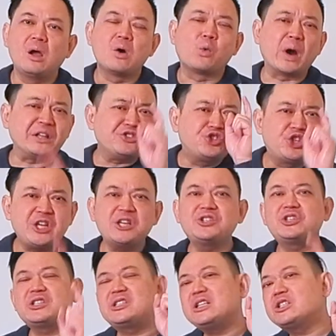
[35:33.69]
When
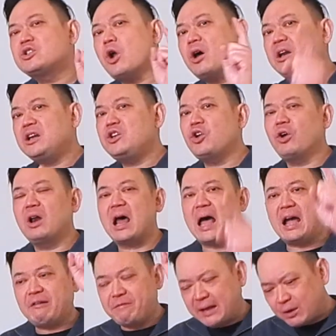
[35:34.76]
Jesus is not in your
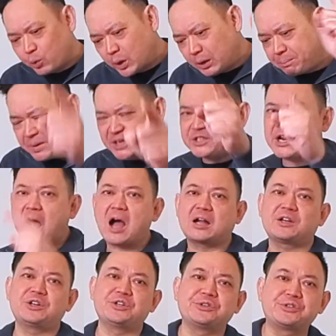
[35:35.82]
life, it will be
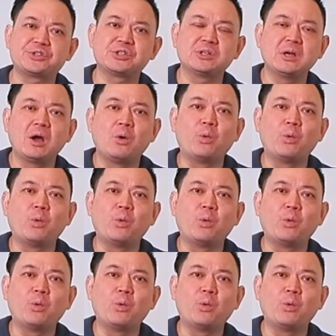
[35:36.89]
darkness.